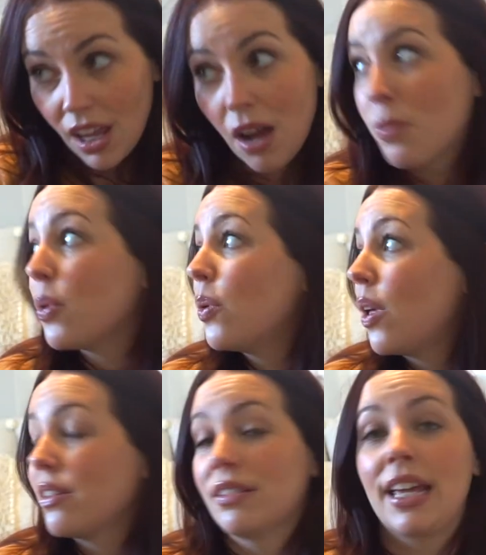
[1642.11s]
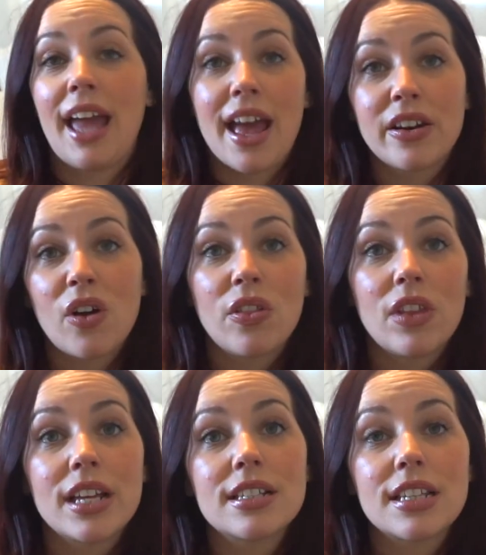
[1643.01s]
and we'll end on
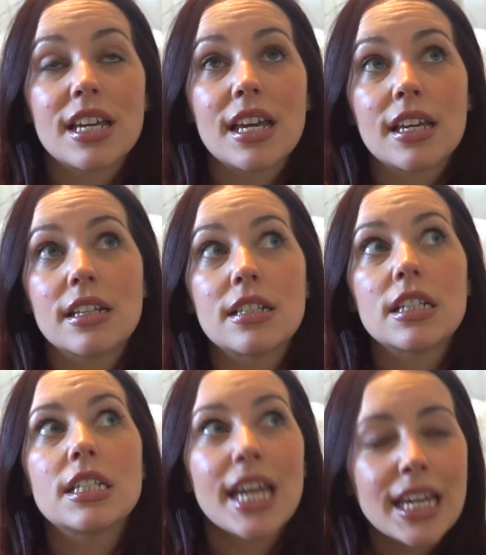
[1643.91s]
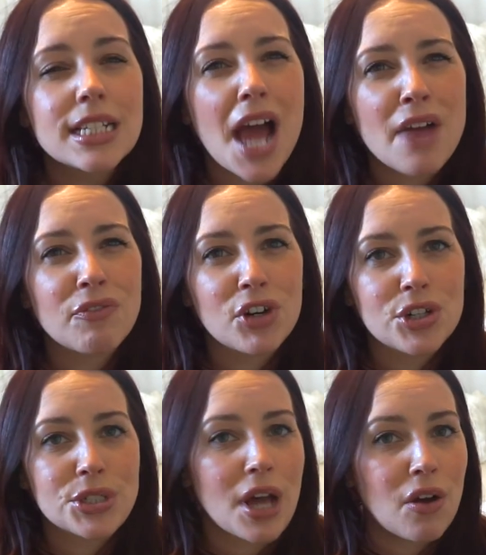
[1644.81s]
this, is taking time for
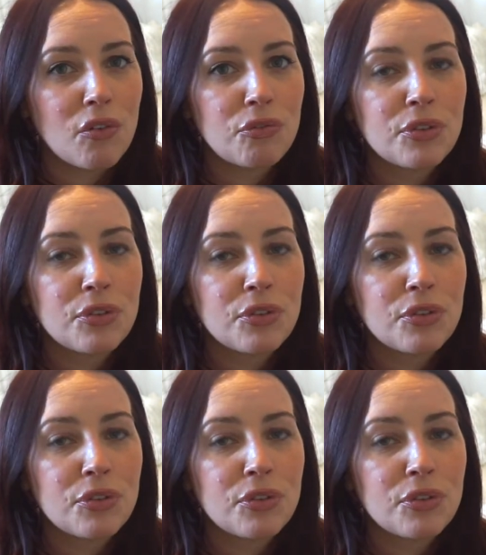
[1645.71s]
yourself.